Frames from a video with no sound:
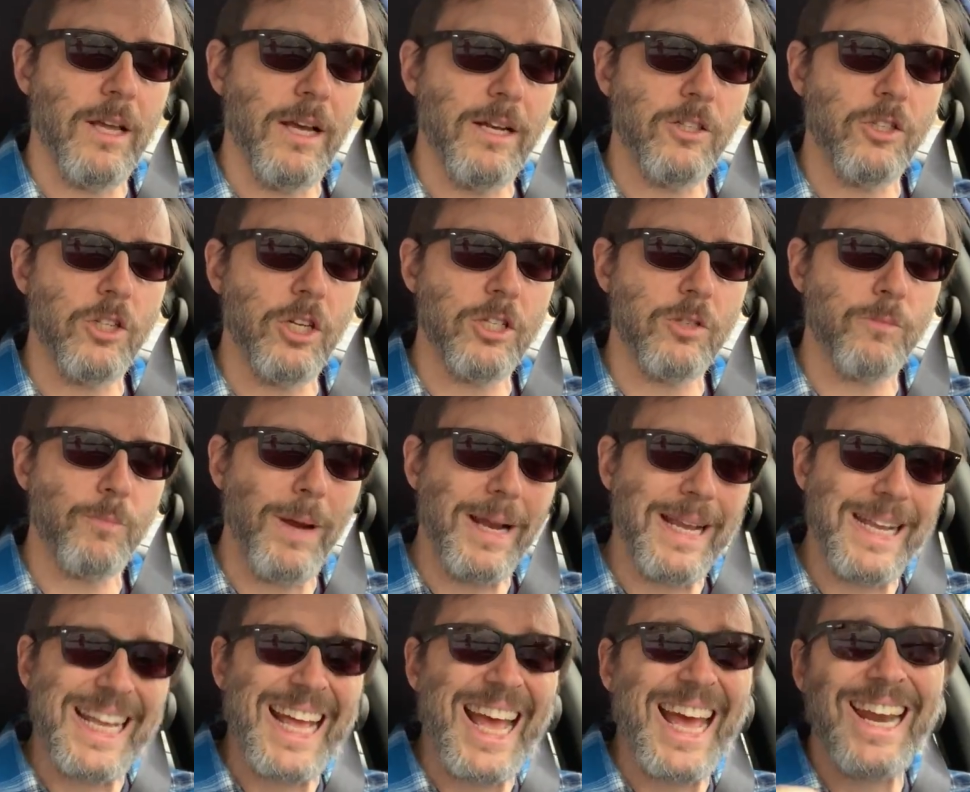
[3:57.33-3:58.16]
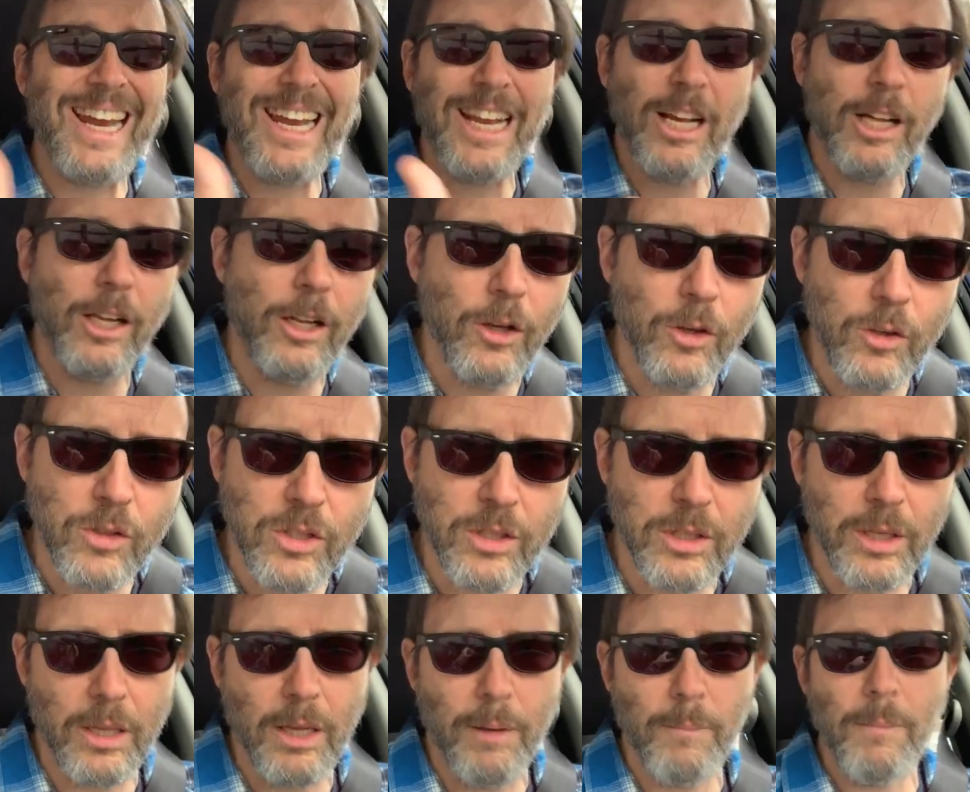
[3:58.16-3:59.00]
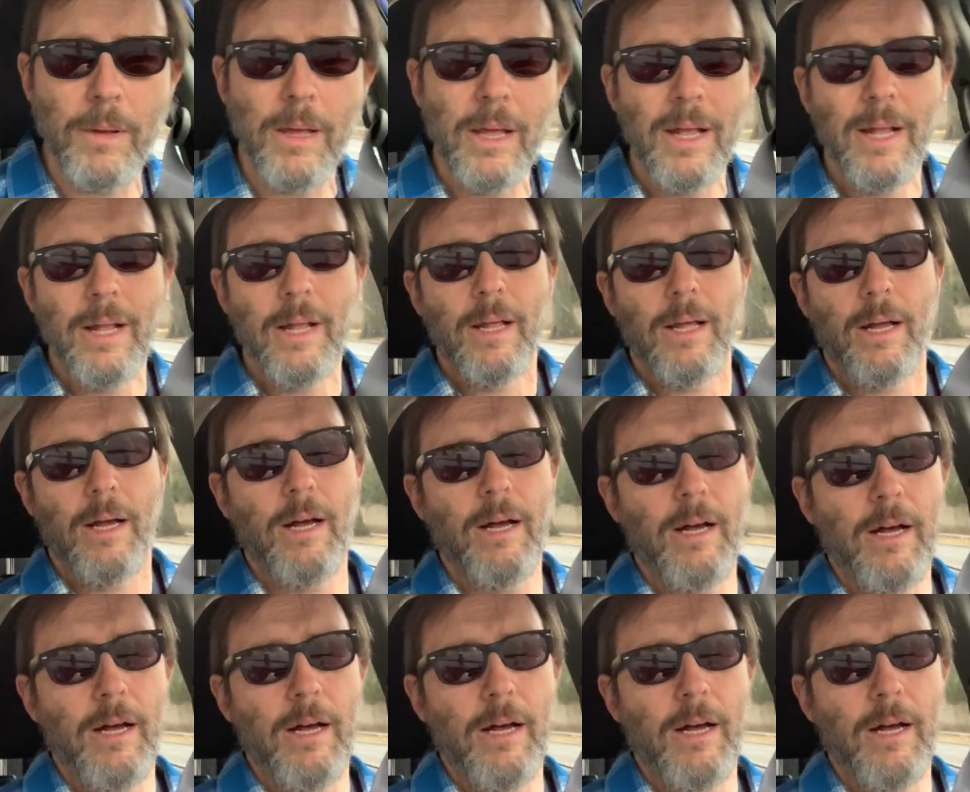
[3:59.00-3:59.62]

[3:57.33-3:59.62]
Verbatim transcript: that just by getting close to them,